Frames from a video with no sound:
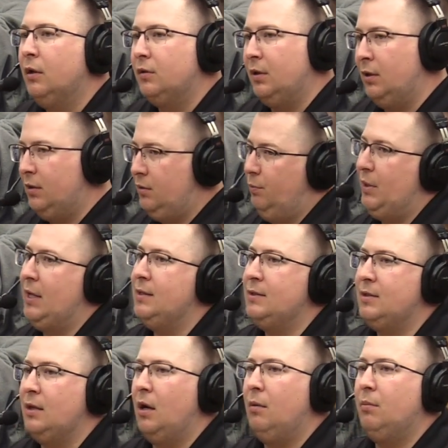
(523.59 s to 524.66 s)
So I think it depends
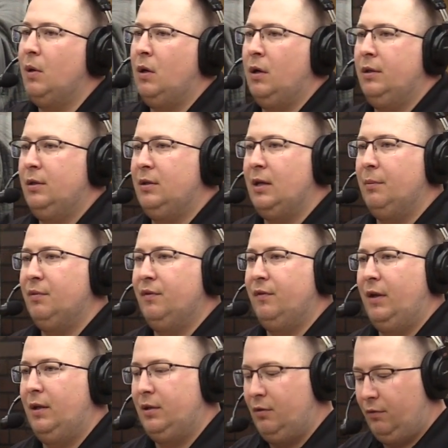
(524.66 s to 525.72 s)
some on the type of
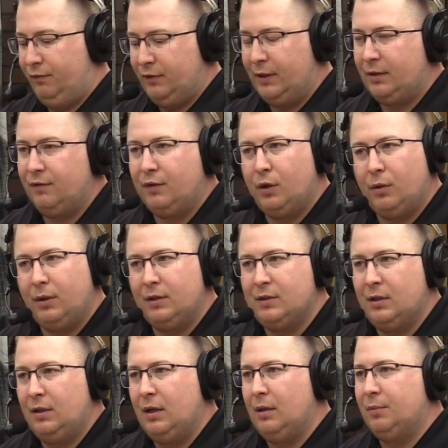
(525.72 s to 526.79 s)
anti-reflective
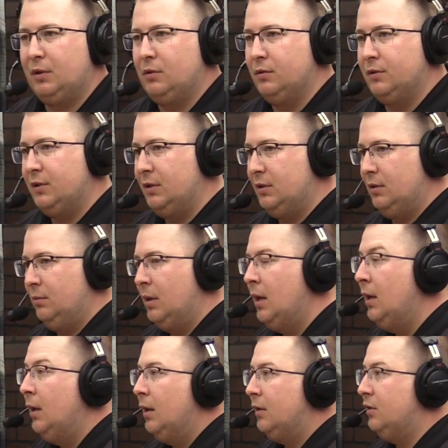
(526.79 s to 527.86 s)
coatings in the optical system.
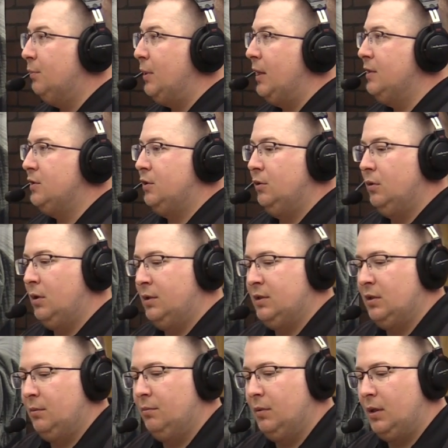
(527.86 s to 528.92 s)
It depends, too, on
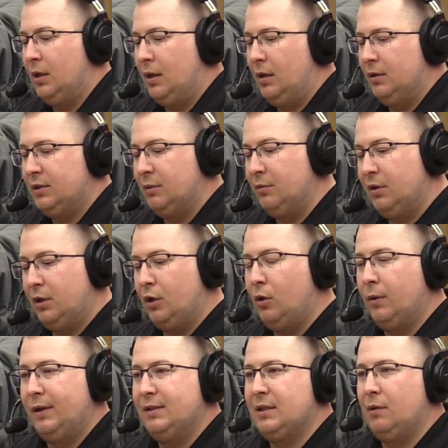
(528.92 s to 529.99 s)
some uh, some of the
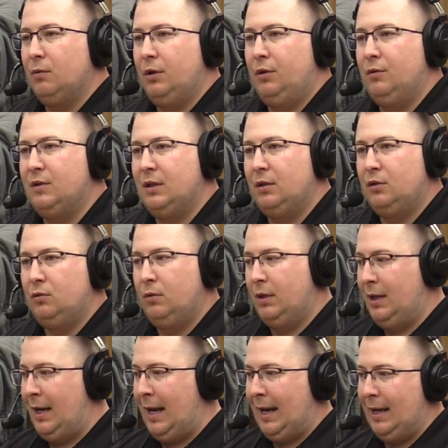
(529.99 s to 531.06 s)
coatings that we're using to
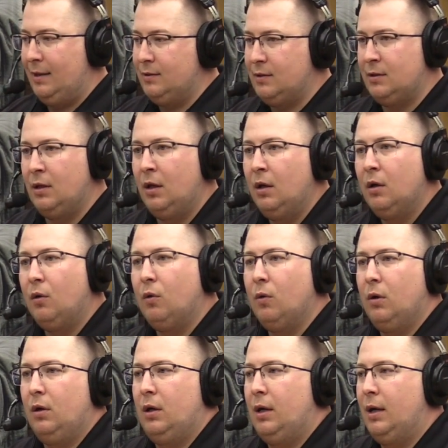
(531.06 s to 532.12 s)
enhance
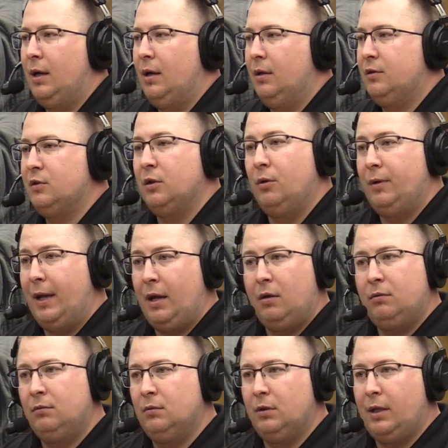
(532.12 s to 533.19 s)
or uh, slow
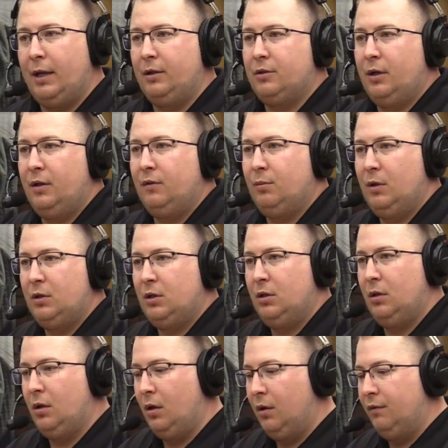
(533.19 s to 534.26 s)
down light
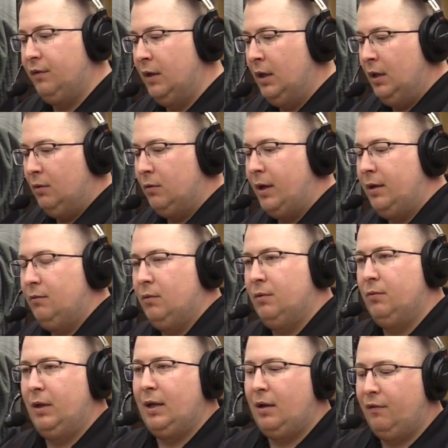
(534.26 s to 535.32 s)
transmission of, mm-hmm. right,
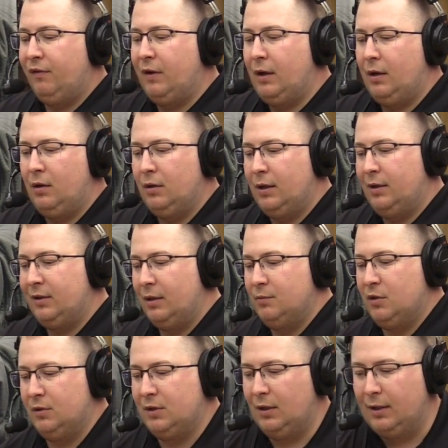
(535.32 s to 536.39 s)
when we have uh, a lot of
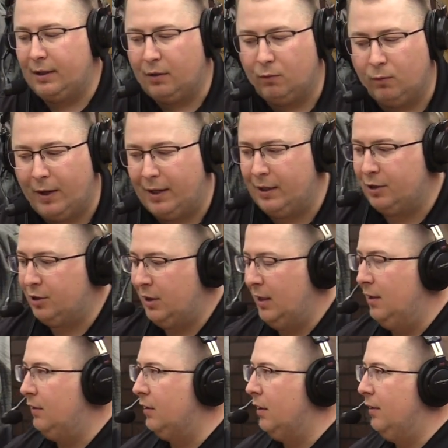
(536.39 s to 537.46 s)
times you'll see like a reddish
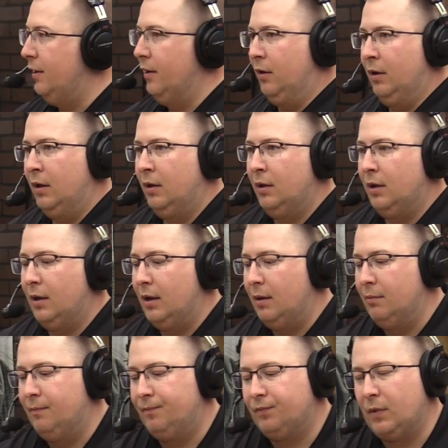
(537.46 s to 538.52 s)
tint on there.
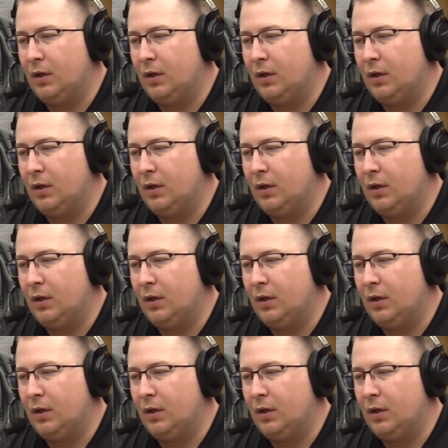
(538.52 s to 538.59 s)
Um,